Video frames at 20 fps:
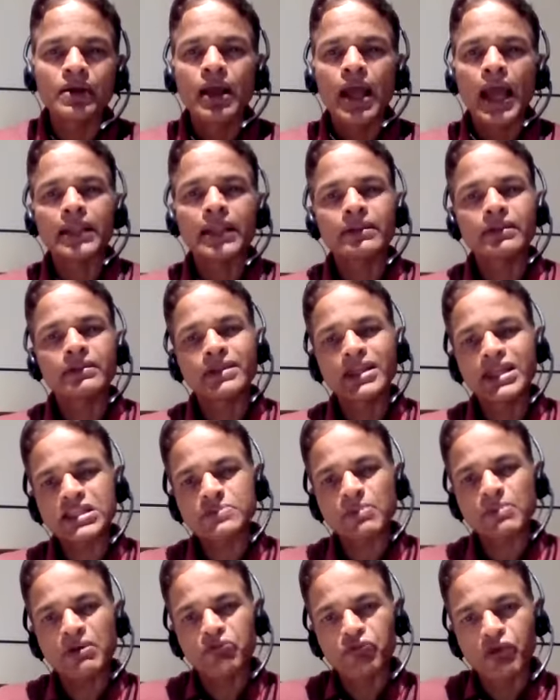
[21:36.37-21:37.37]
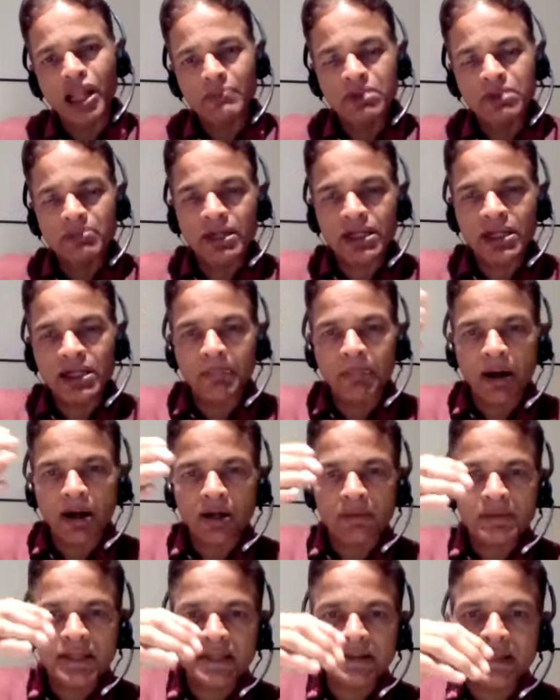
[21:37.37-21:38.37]
And this may well be made a part
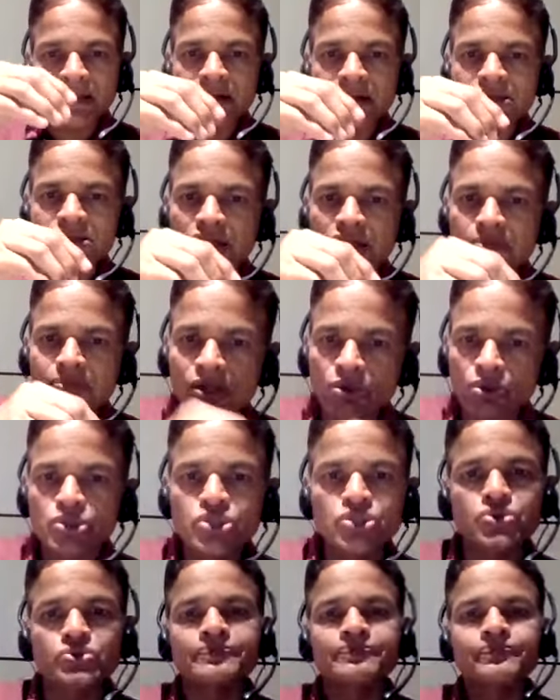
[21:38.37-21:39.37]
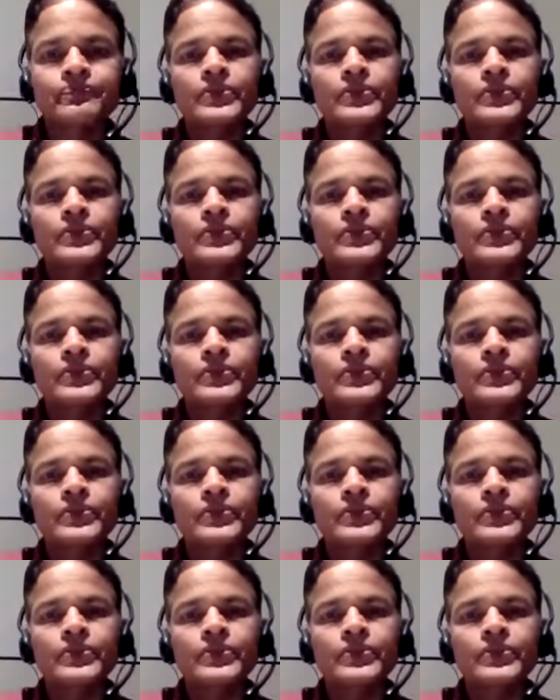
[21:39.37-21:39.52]
of the ethical statement also.